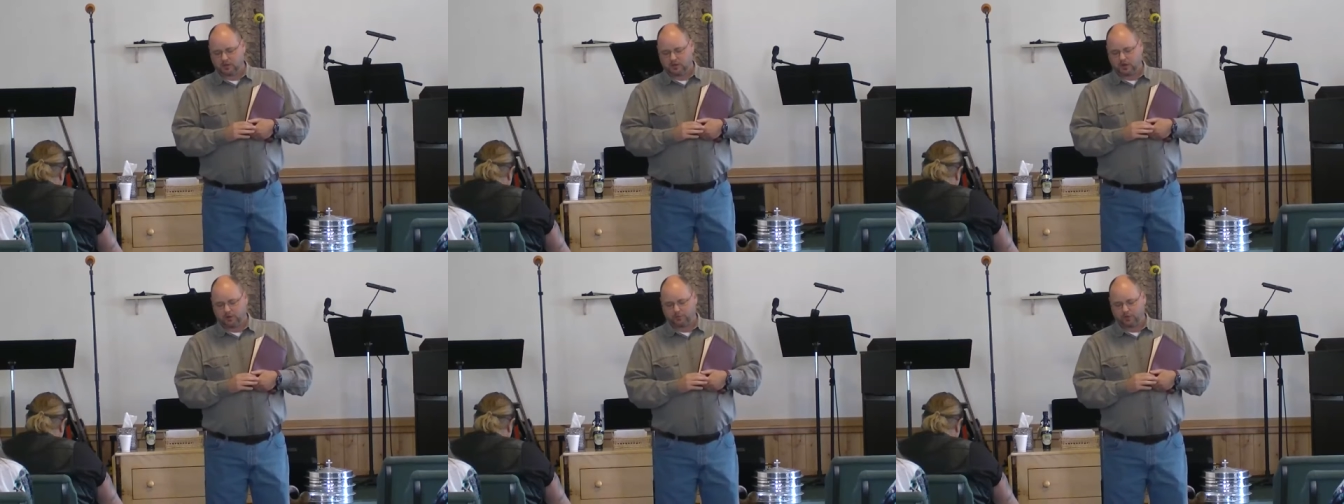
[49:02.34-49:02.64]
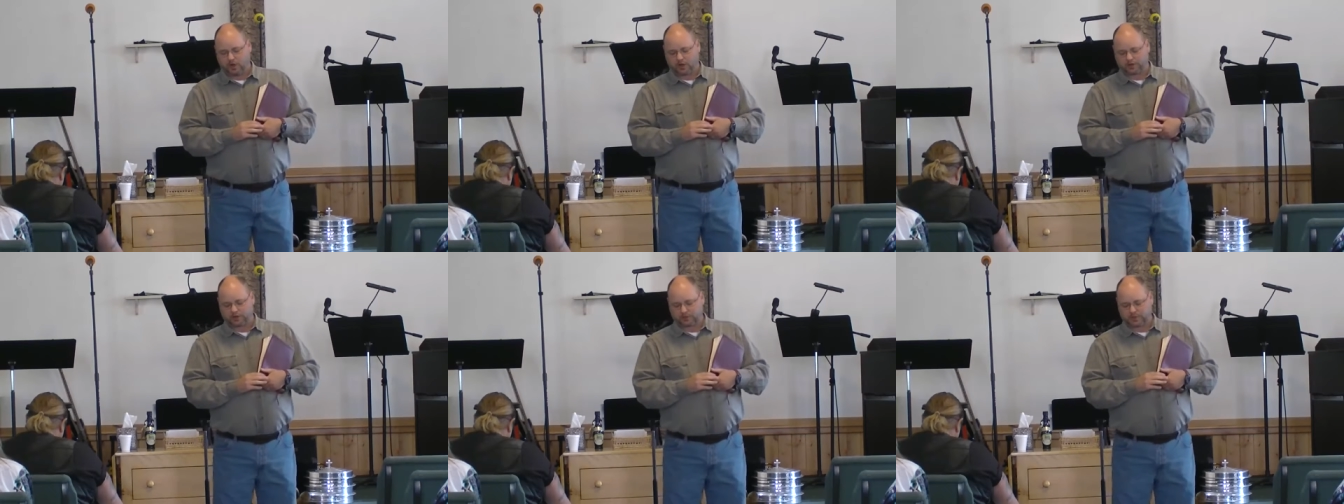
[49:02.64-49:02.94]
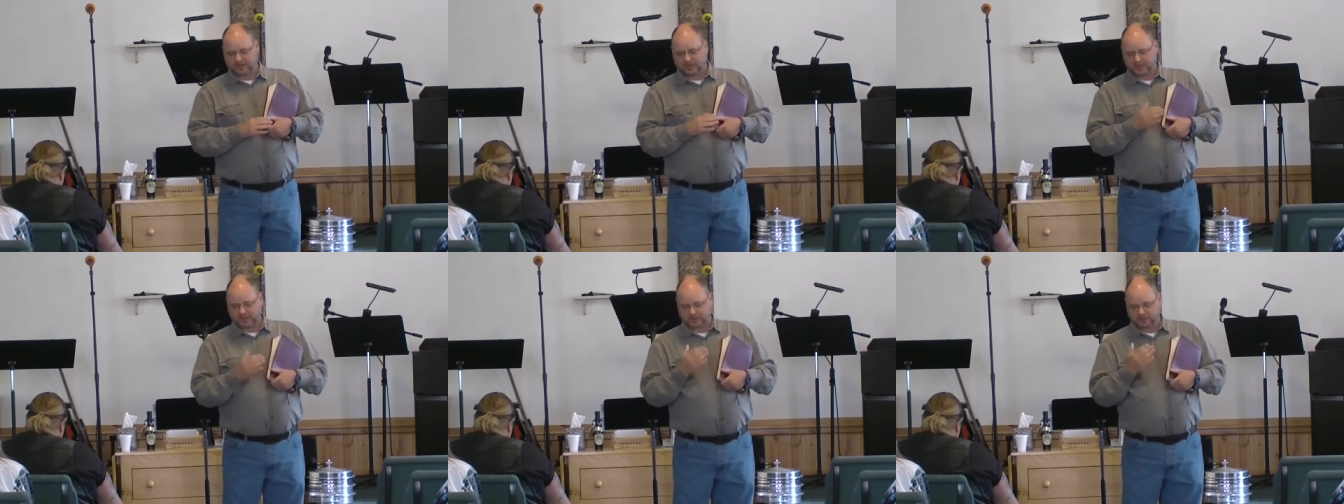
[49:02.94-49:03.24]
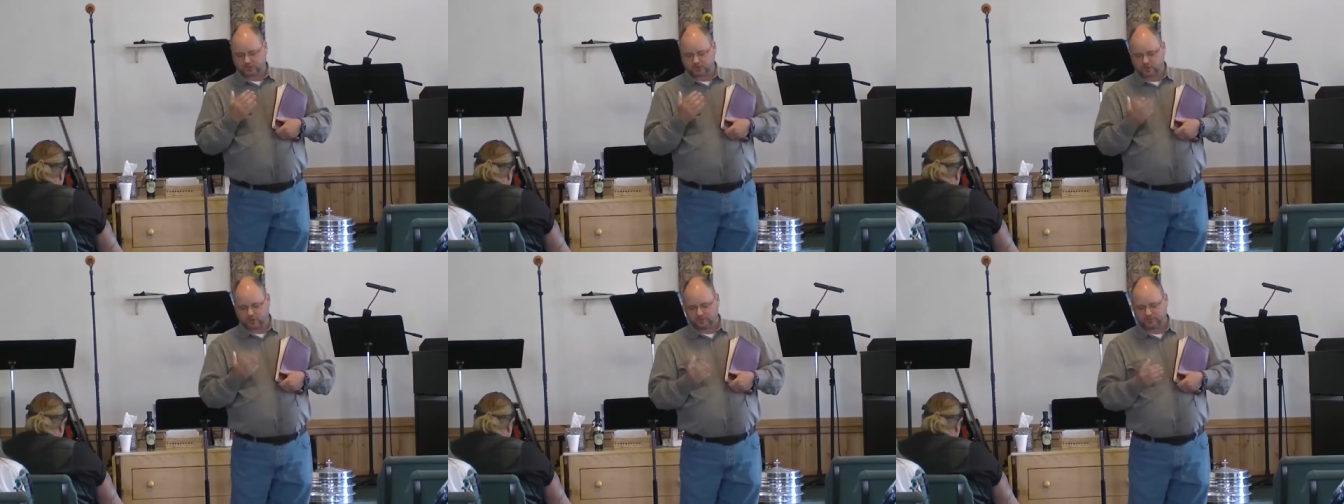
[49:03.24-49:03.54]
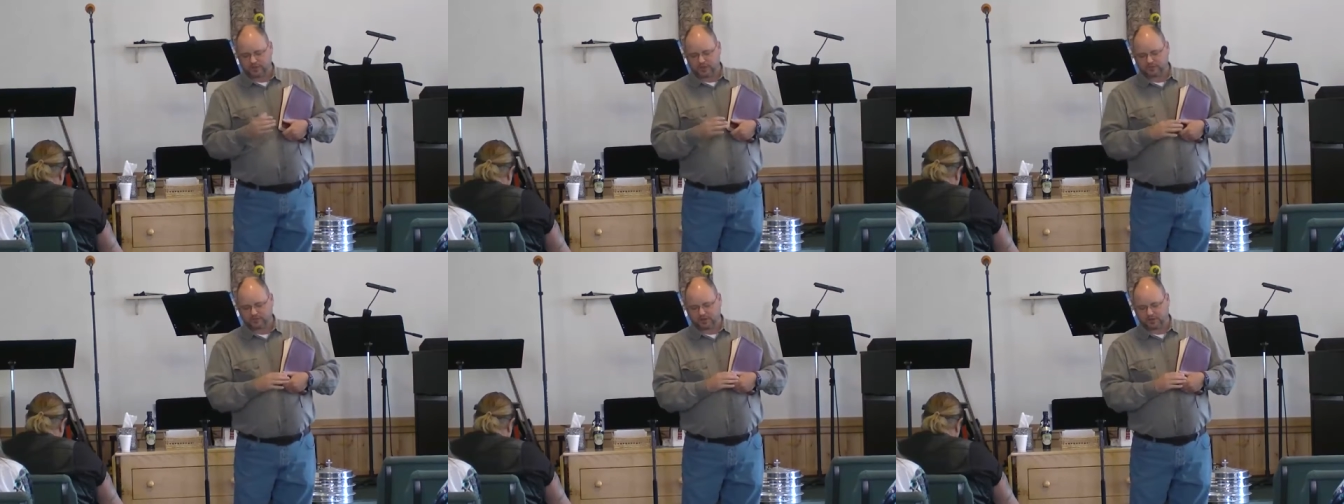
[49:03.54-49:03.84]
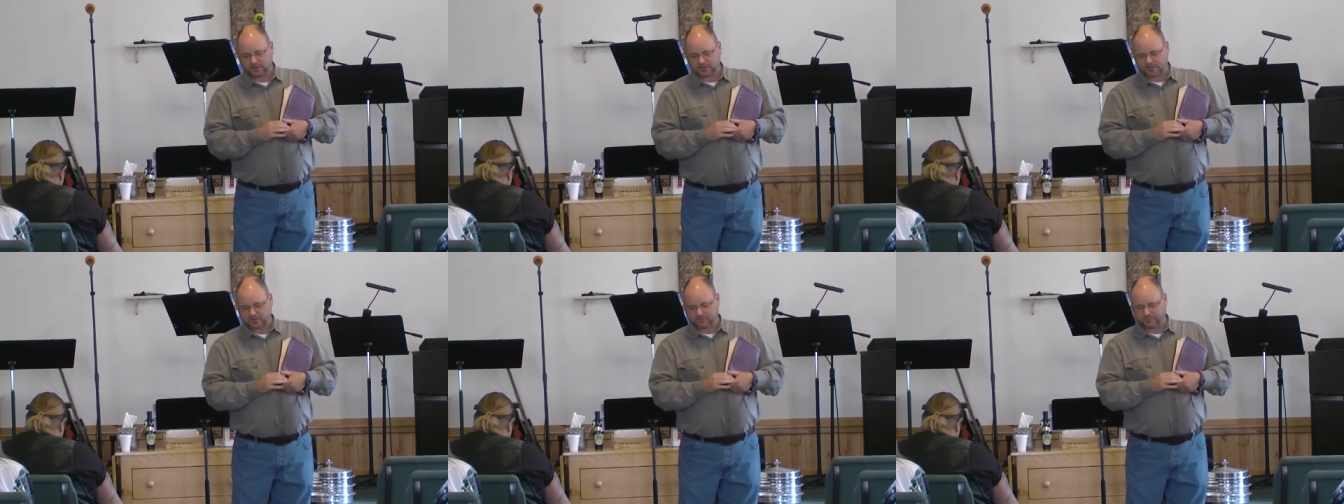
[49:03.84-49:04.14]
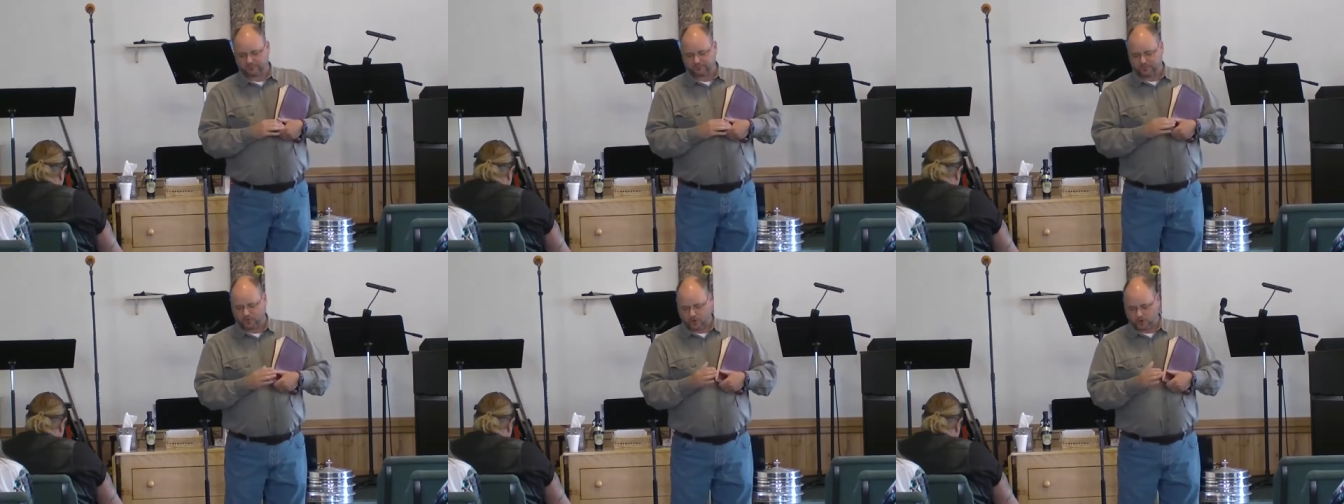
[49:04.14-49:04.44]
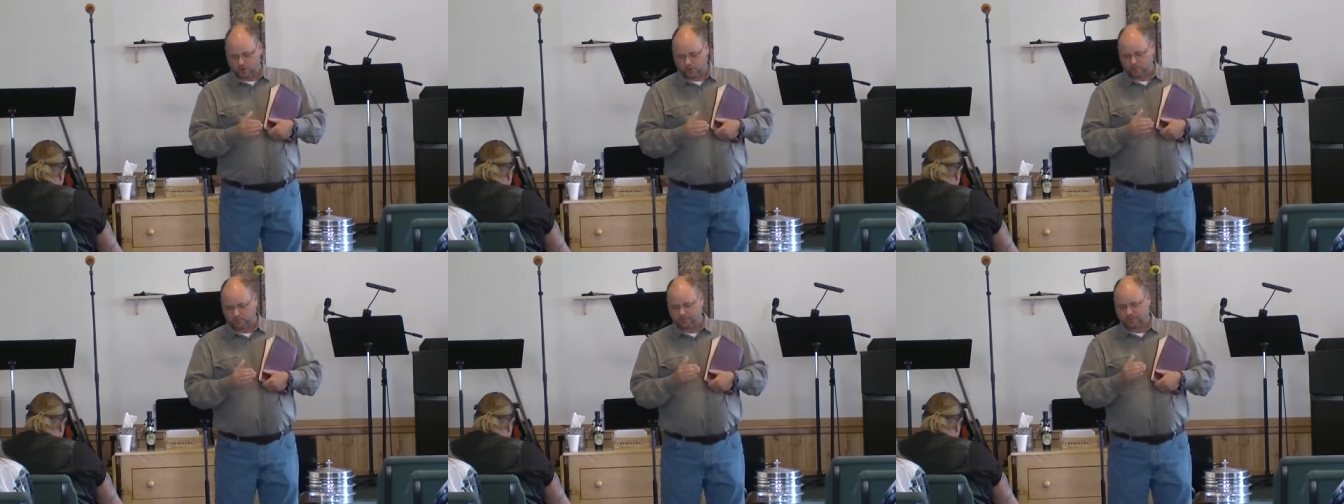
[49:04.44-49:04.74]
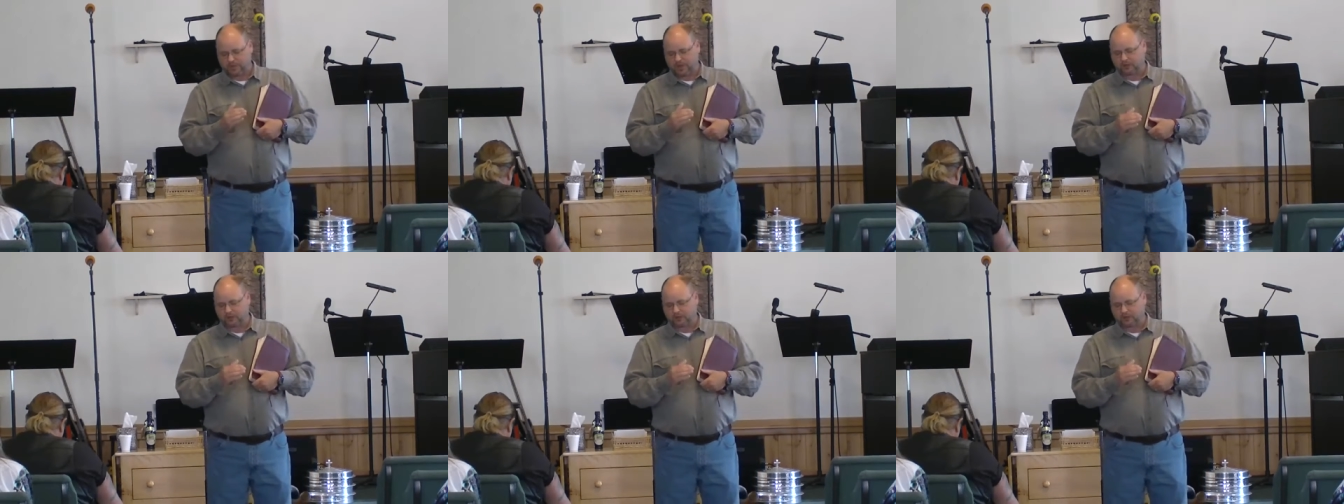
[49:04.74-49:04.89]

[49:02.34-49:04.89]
upon the things that you have given us, the firm